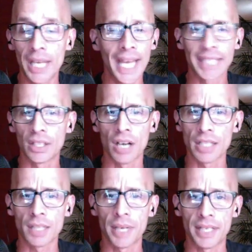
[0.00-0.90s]
And the
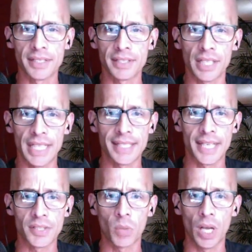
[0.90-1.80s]
garlic bread is
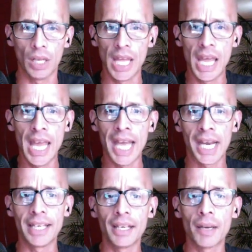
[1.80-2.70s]
as well. And I
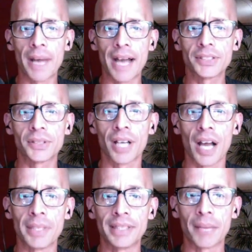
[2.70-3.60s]
need to go back to a
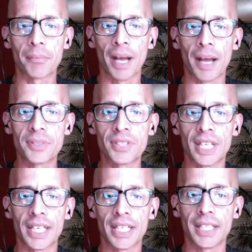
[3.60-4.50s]
comment that Bob
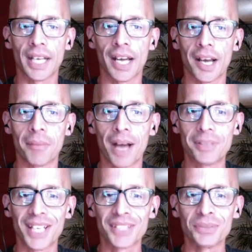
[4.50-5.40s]
said. Bob
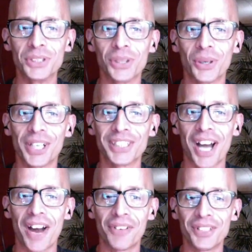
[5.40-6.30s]
says, when George
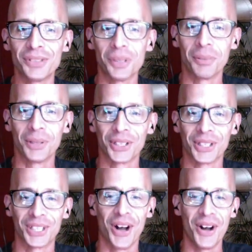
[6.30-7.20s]
offers you a burger,
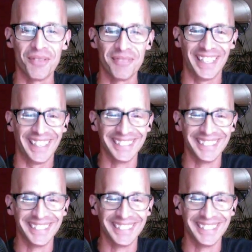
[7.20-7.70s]
call me.